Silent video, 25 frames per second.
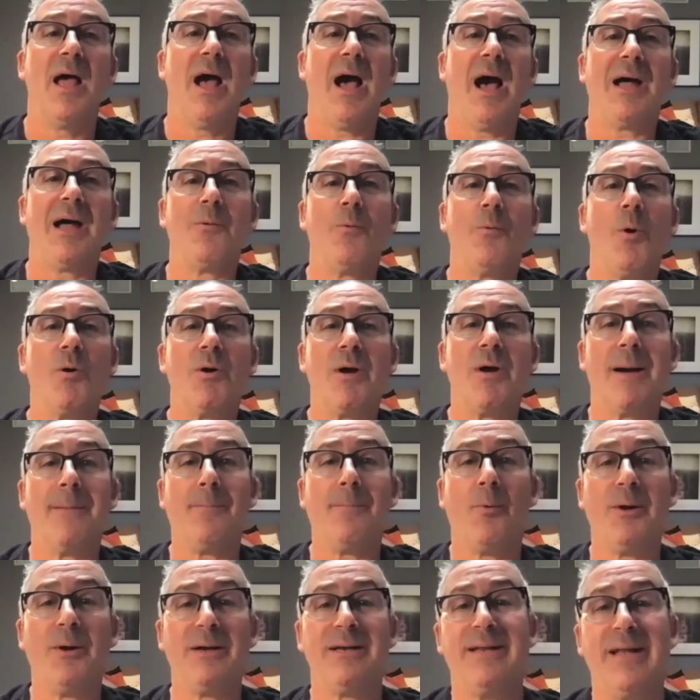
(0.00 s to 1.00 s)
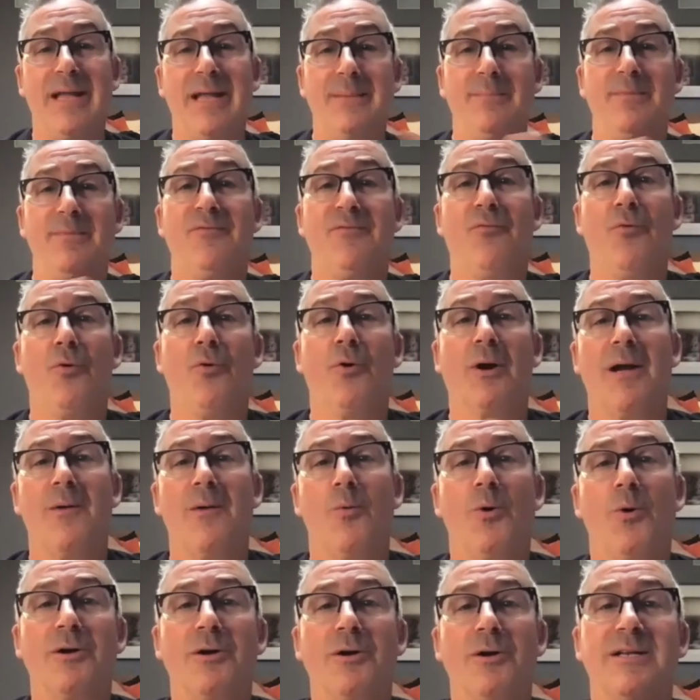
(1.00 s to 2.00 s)
I woke up one day before I
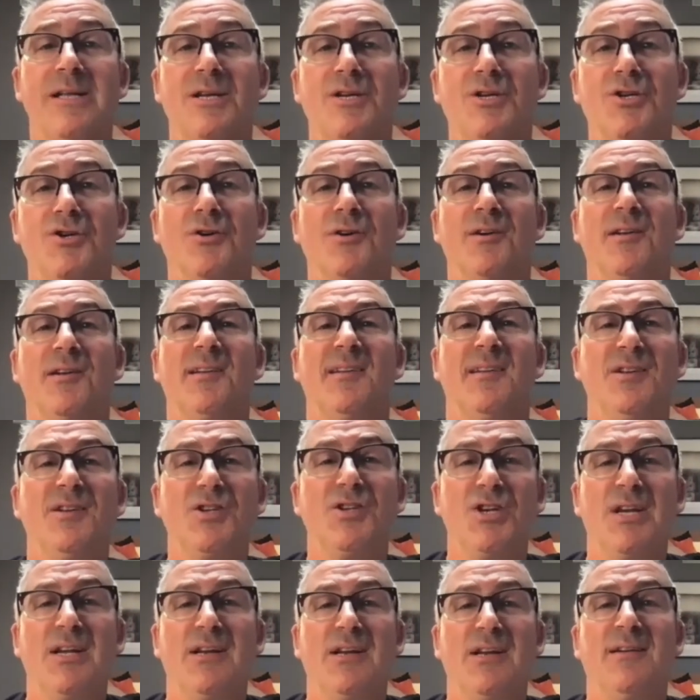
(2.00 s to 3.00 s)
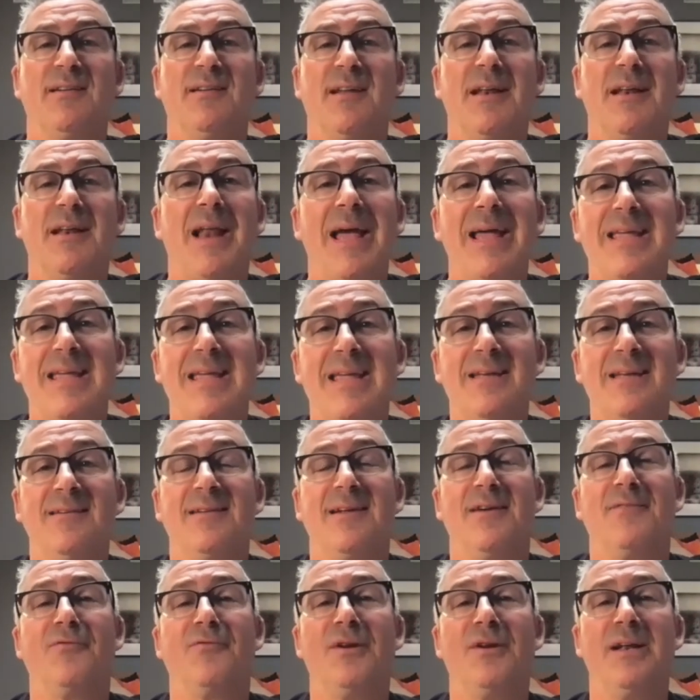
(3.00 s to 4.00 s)
wore t-shirts and jeans and Nikes
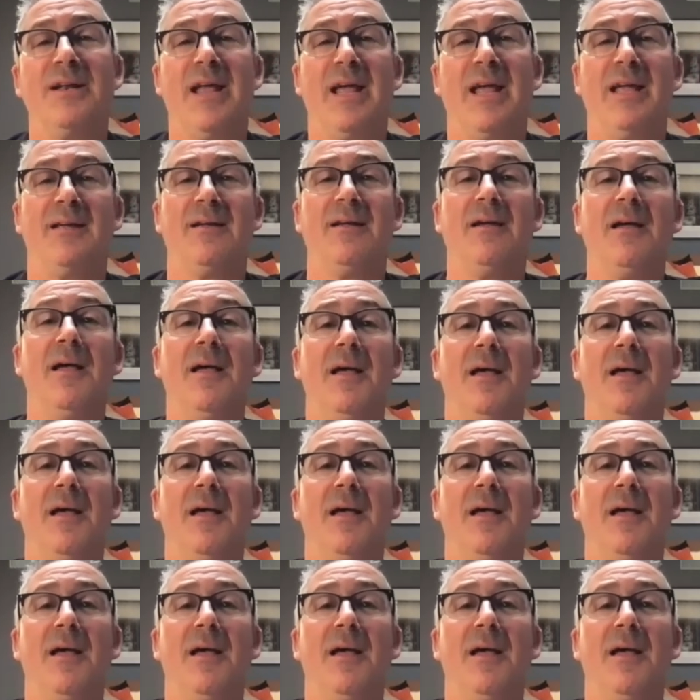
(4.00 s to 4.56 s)
every day,